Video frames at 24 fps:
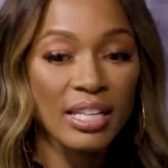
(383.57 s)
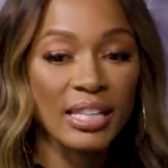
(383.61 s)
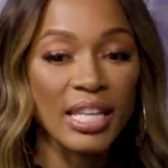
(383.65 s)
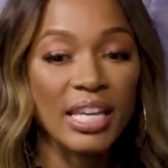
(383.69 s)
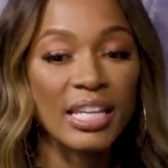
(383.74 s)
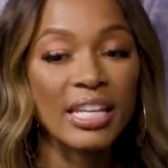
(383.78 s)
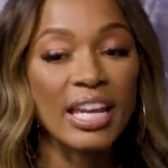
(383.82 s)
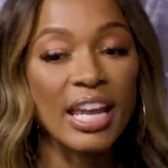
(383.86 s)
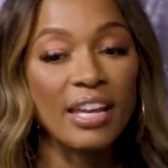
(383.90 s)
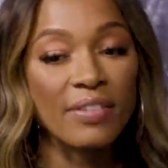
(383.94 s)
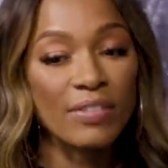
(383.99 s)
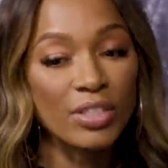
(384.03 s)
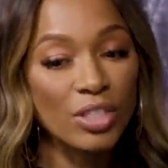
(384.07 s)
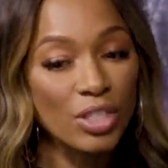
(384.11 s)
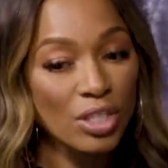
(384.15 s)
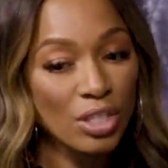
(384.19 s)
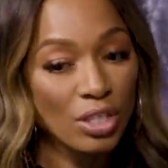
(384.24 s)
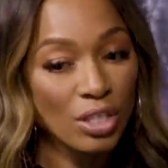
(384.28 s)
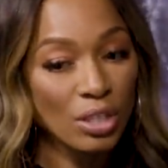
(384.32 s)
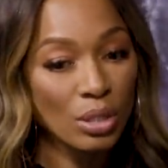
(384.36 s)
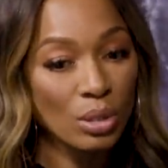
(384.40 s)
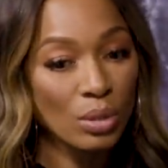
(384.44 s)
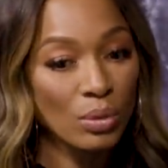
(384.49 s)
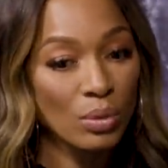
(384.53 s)
They gave it to
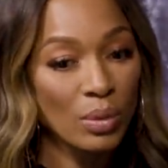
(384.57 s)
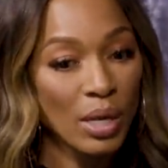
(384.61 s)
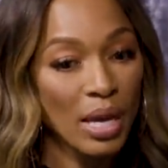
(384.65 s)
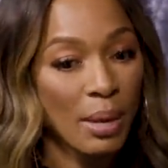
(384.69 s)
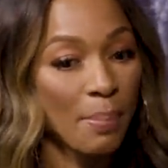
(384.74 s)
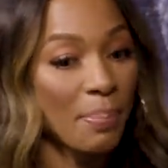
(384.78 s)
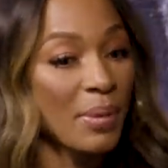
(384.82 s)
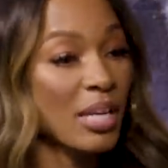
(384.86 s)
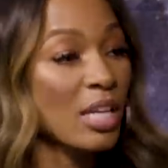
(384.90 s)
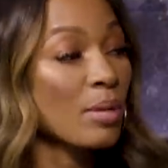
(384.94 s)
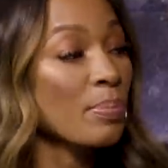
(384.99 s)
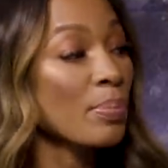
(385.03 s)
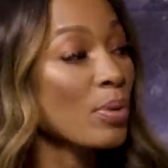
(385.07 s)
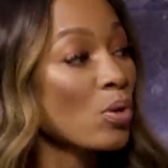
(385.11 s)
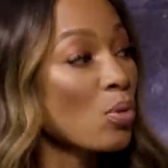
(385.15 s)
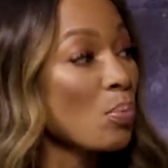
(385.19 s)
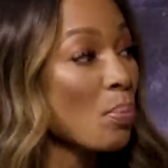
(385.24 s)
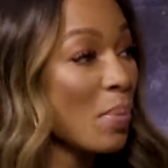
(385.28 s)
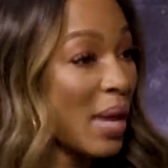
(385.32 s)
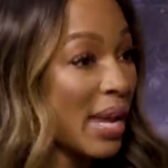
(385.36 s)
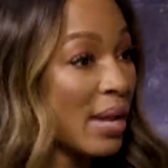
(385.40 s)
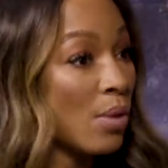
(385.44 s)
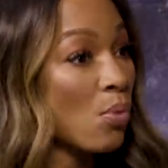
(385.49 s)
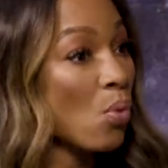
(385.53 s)
you. People
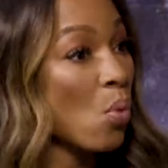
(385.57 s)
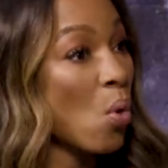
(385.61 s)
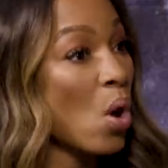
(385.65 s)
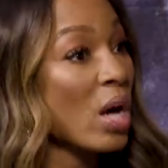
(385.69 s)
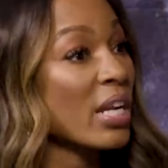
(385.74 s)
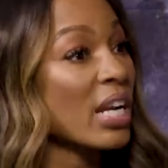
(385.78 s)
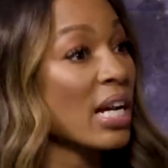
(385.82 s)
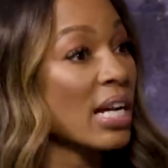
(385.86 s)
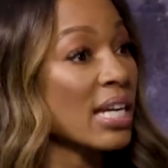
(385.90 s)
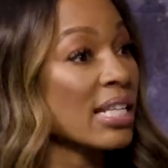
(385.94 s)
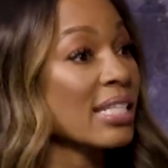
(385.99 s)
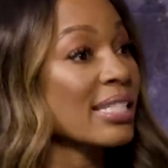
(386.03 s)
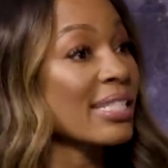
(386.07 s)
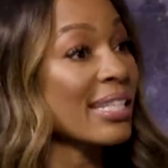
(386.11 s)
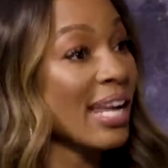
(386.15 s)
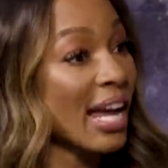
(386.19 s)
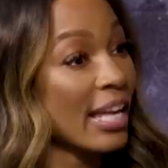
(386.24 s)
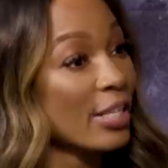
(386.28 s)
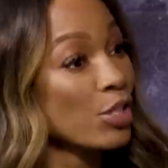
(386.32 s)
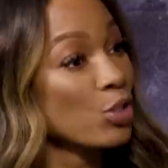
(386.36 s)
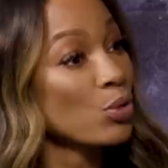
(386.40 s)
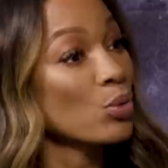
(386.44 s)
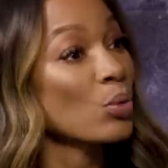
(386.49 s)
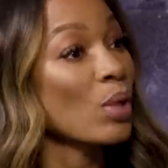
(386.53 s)
may want us
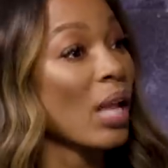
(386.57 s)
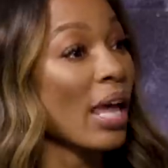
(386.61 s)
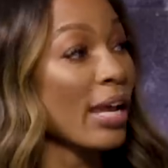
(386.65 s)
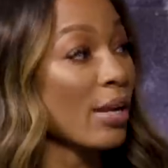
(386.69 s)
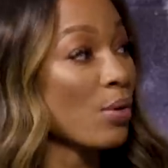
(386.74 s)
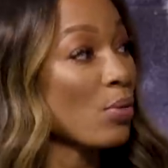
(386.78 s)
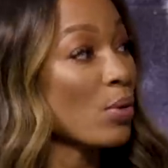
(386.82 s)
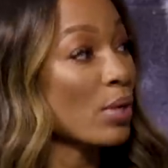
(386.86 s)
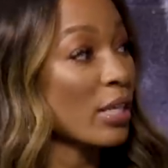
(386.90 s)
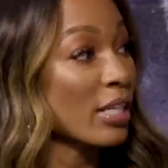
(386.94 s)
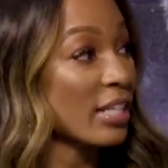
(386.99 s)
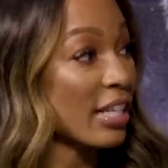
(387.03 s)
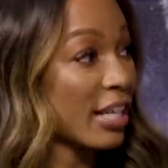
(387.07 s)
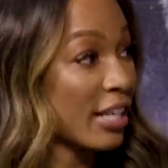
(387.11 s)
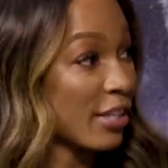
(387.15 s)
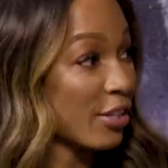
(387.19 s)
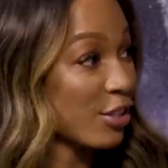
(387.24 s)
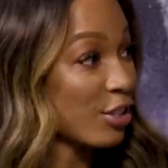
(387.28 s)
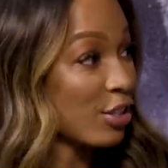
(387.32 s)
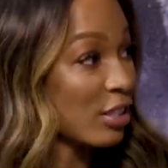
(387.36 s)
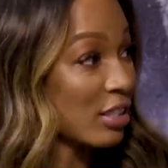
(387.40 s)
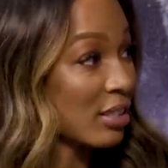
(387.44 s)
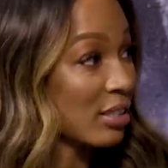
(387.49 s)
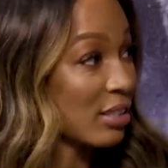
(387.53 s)
not to like one
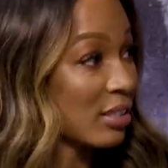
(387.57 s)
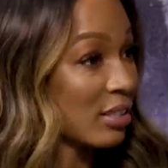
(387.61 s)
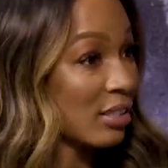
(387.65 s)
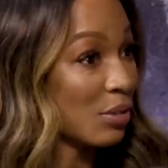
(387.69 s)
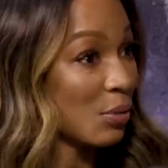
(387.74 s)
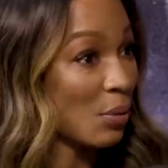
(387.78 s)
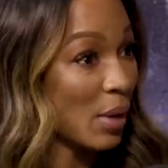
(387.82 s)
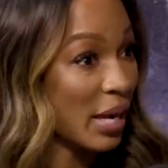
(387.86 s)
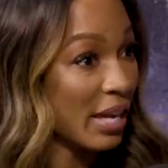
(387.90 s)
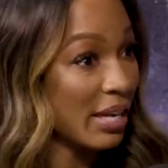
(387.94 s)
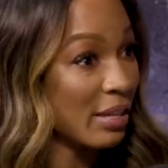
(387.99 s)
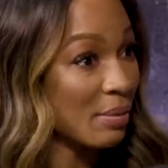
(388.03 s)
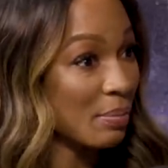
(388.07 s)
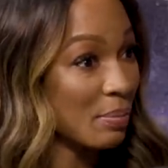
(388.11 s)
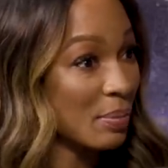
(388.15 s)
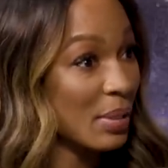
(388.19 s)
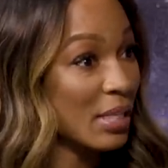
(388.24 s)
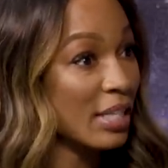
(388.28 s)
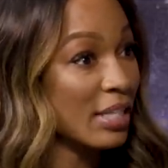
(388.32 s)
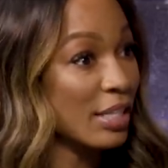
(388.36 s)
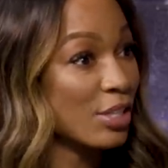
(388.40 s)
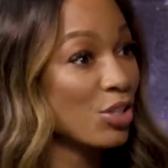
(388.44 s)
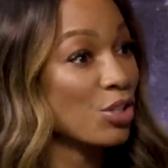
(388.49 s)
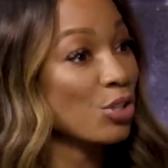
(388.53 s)
another, mm. right?
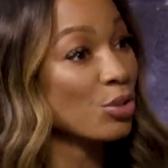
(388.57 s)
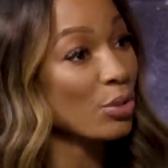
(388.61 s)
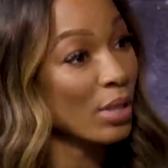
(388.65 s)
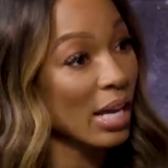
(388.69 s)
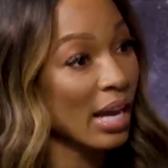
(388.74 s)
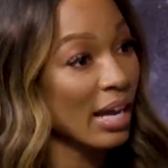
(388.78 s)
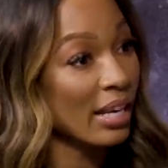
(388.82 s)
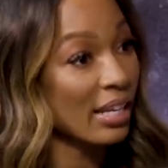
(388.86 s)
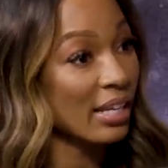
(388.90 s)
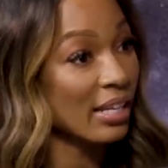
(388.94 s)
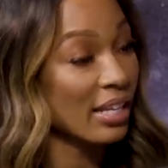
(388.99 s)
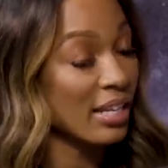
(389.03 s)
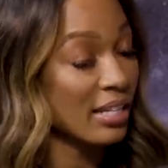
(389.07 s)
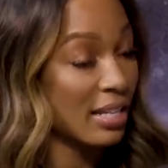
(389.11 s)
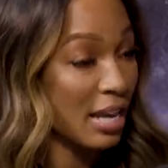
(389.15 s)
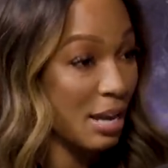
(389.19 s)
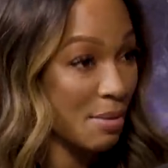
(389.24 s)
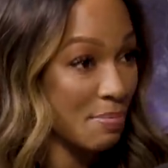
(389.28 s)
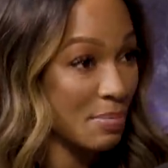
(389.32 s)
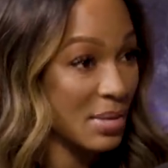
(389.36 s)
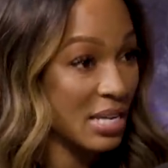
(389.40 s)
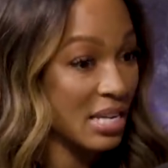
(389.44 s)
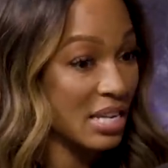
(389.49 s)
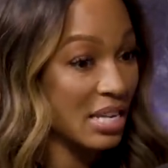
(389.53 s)
Because you got it and
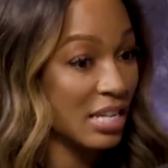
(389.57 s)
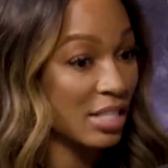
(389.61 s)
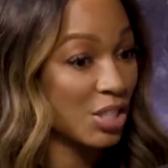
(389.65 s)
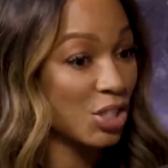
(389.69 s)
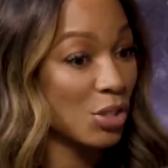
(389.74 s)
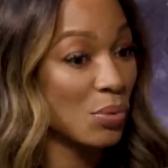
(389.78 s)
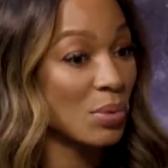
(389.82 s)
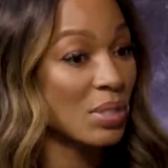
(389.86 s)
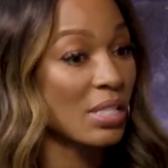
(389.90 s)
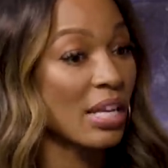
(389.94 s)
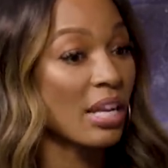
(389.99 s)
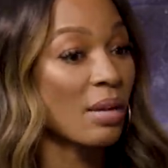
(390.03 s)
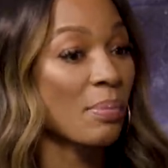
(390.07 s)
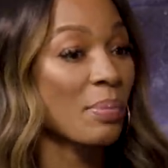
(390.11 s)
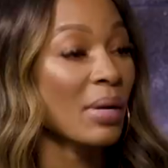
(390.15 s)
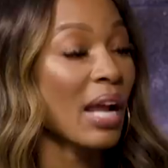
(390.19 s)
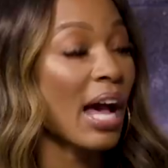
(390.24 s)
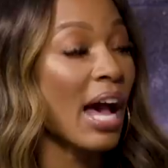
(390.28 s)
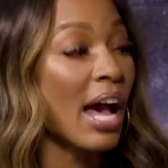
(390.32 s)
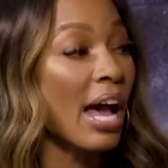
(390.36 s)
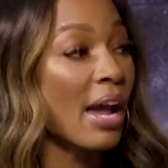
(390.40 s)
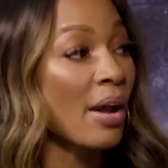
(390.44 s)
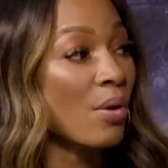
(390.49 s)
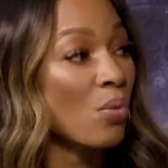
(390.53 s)
not me. She was like,
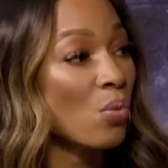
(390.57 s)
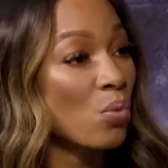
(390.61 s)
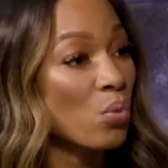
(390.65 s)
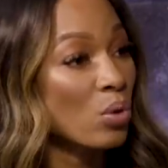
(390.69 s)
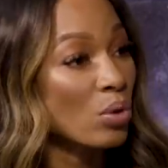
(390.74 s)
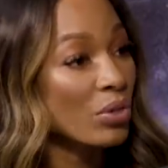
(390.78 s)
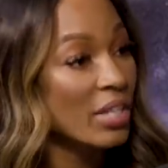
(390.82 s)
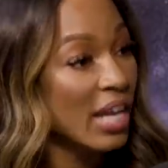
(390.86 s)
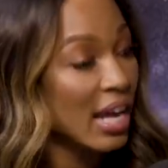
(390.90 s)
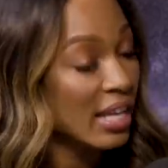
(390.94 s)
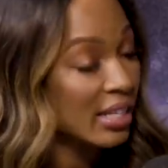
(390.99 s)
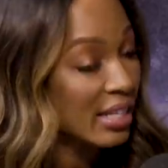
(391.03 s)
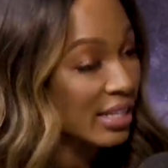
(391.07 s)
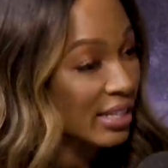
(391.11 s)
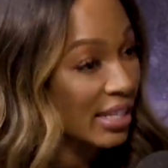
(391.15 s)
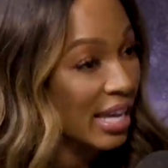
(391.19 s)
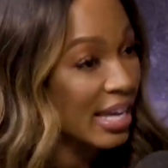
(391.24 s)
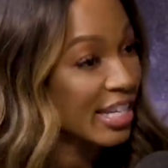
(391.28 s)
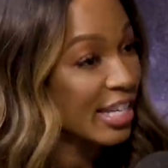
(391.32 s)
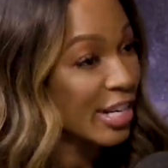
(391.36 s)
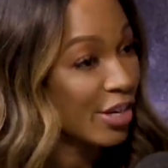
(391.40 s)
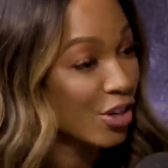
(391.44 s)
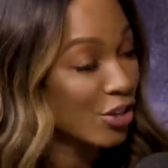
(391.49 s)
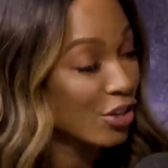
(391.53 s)
but I will not let
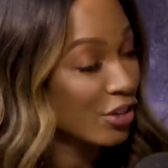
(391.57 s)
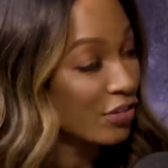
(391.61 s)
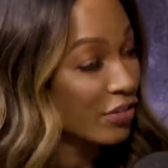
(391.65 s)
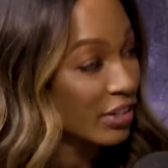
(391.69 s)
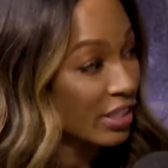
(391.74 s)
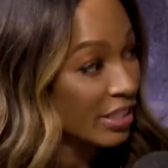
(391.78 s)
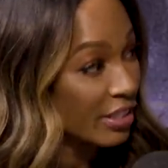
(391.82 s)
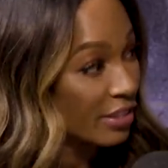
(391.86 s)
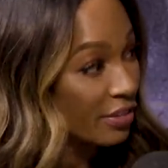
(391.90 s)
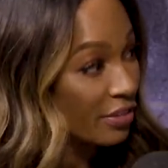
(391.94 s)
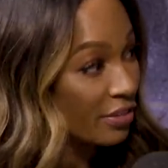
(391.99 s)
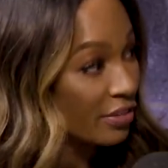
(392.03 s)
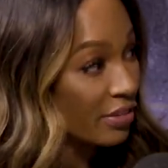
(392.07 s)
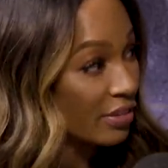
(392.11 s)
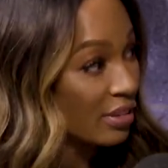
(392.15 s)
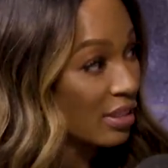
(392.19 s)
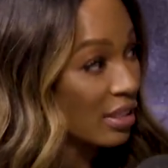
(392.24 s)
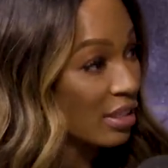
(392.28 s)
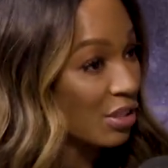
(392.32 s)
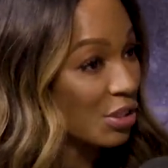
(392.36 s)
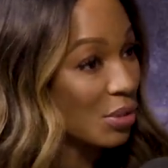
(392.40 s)
that narrative live.